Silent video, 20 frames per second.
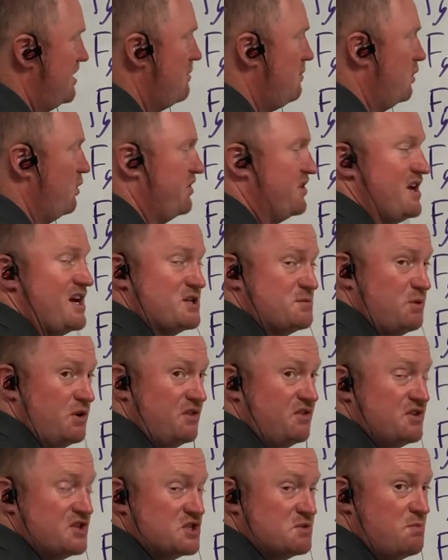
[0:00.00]
with an exponent
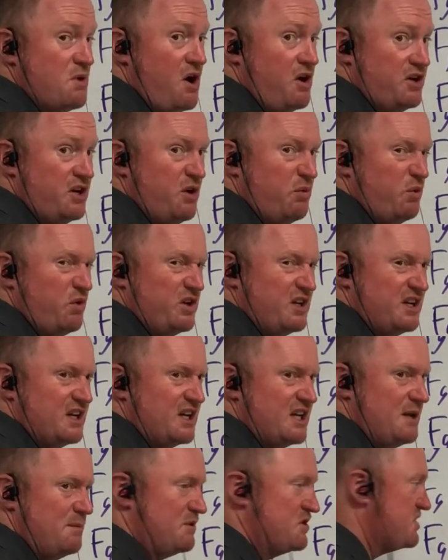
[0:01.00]
this small, you don't really need to
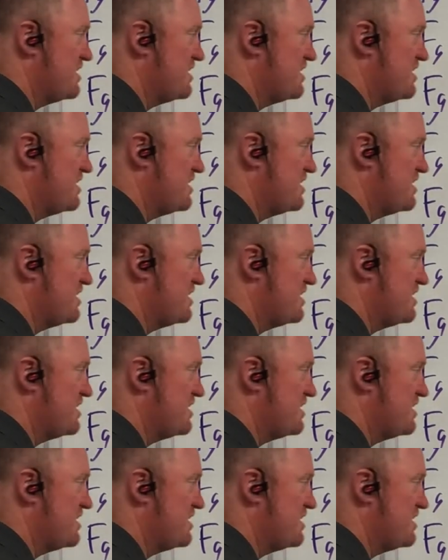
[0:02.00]
keep it in